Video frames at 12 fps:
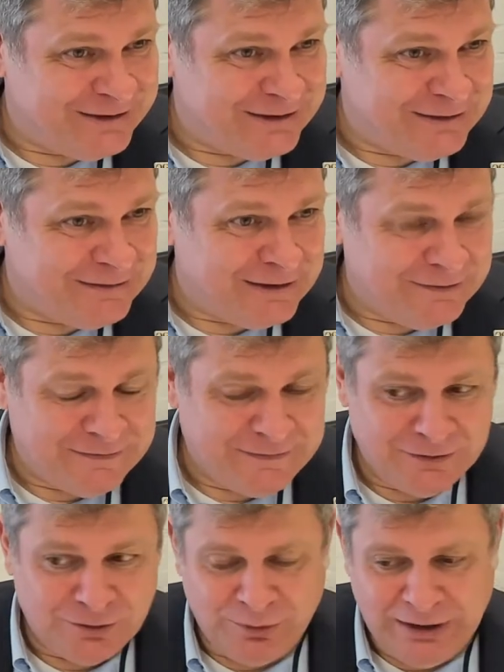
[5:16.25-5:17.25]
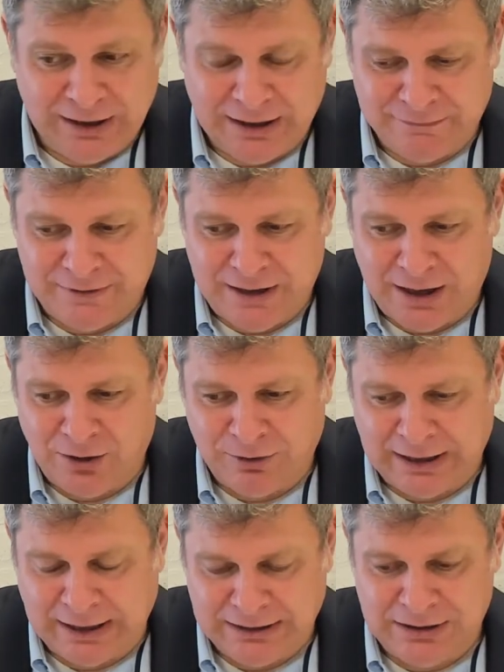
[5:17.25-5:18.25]
And so we have now
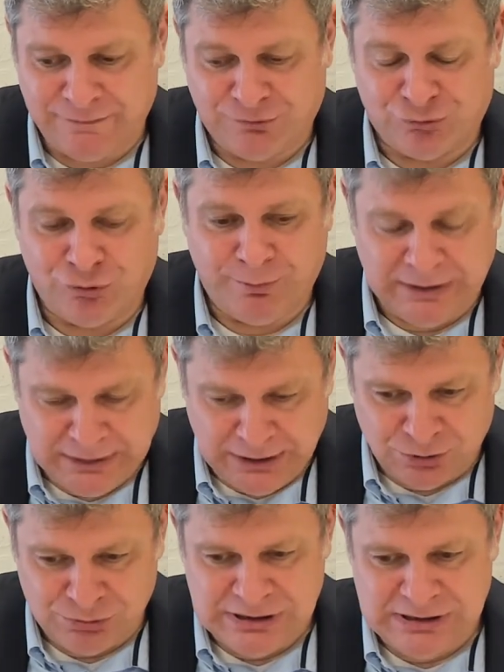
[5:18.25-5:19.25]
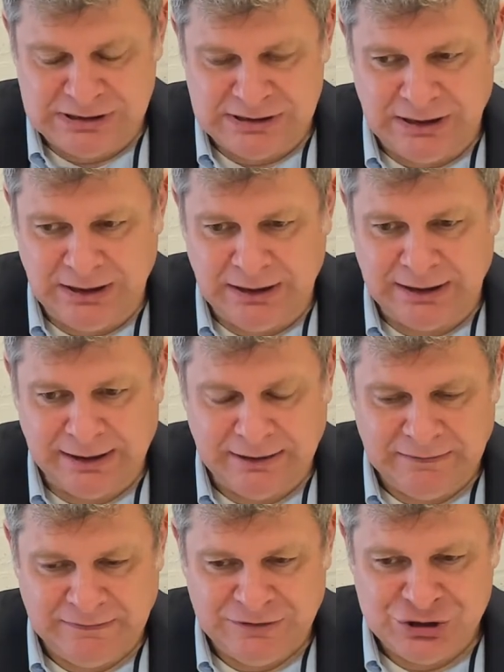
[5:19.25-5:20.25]
an active group in the OGC that
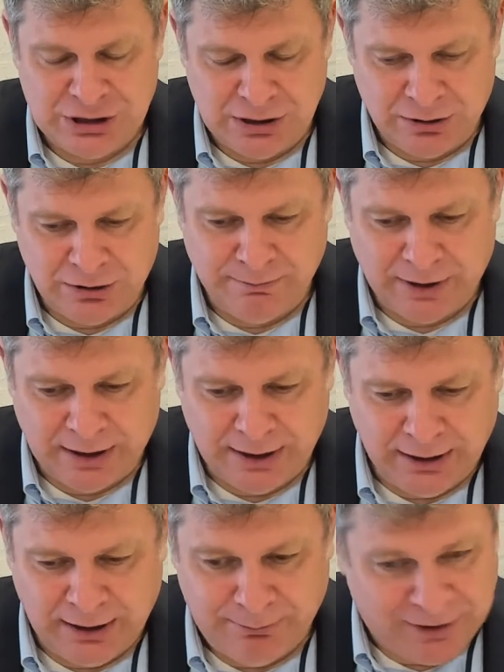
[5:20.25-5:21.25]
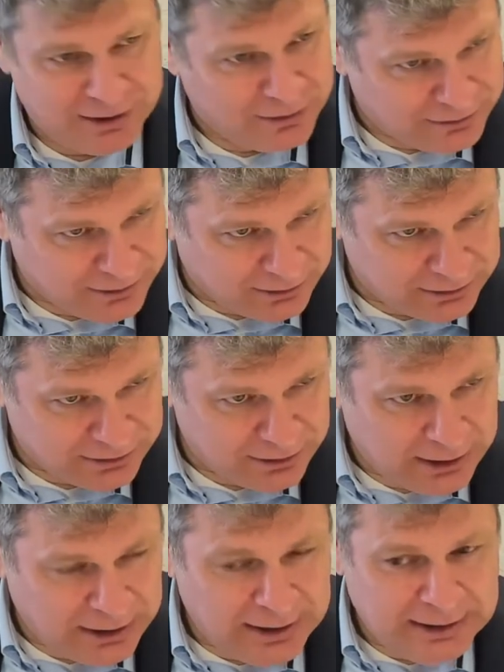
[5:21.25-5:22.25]
is chaired by a medical
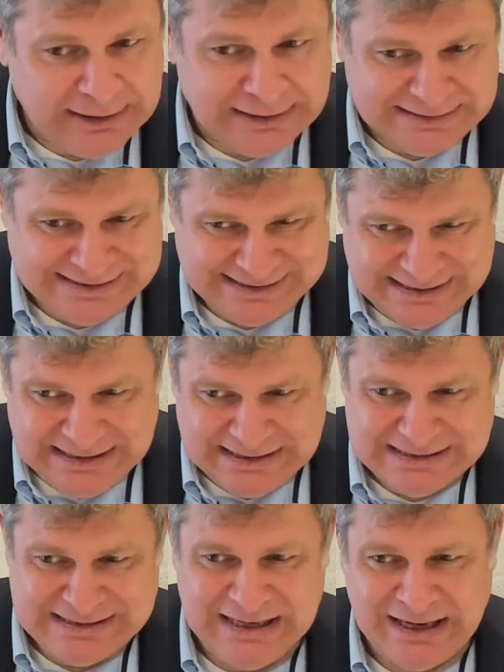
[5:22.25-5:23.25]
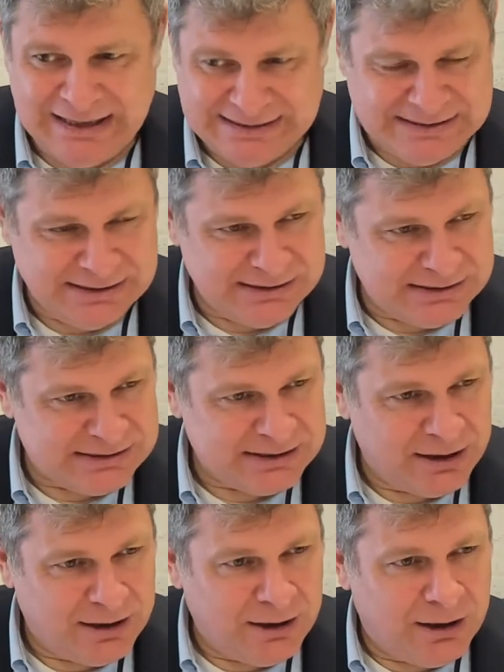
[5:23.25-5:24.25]
doctor that sees the
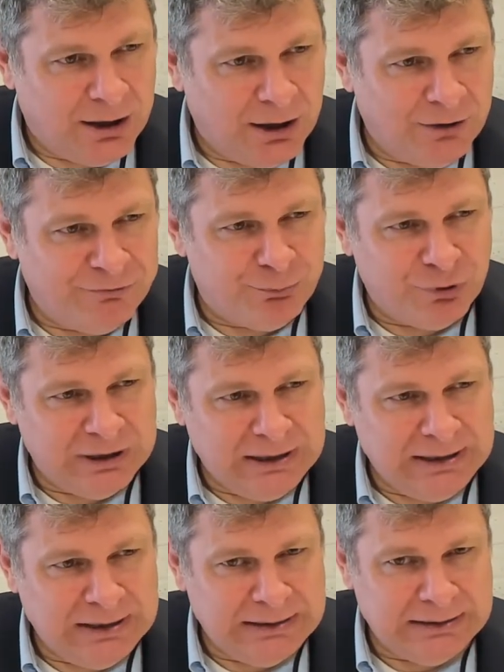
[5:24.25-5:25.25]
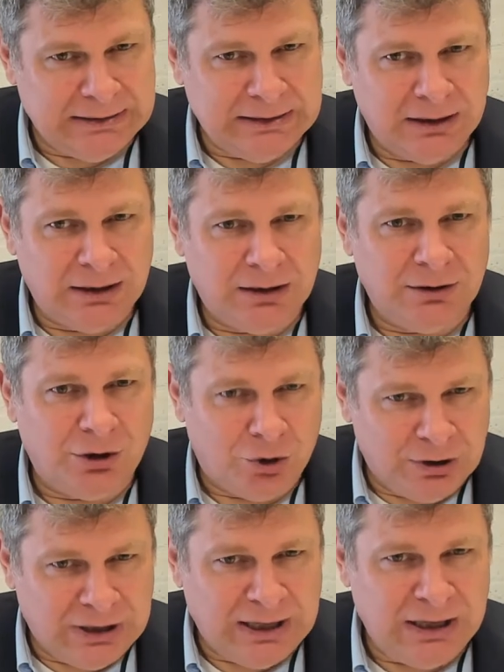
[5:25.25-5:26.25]
essence of bringing in the
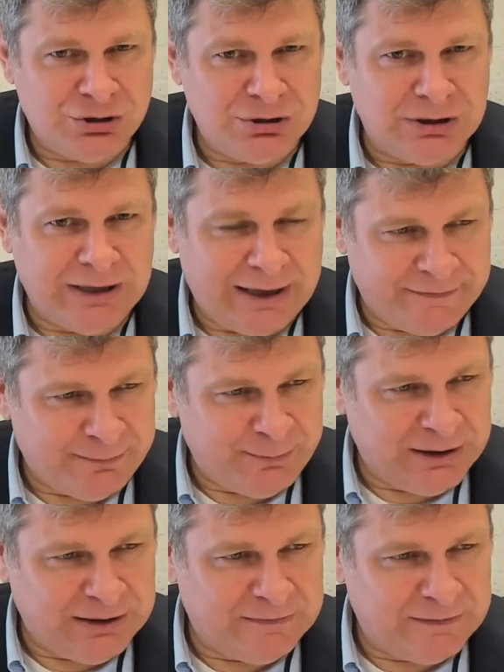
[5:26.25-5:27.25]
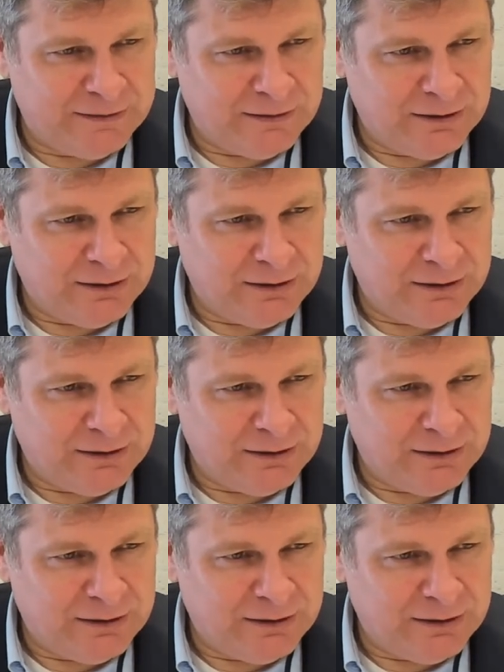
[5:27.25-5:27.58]
location aspect